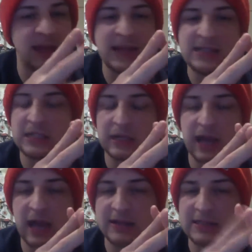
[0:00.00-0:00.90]
to
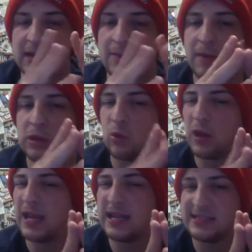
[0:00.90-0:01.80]
kind of send him out the way
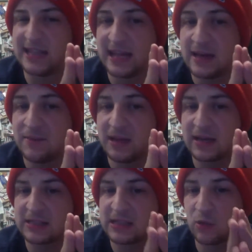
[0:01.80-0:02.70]
he did,
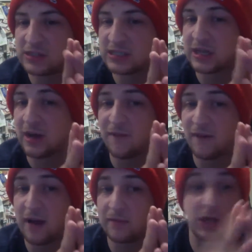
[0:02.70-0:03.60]
because he was a top
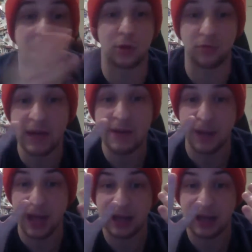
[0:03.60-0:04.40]
3 pick,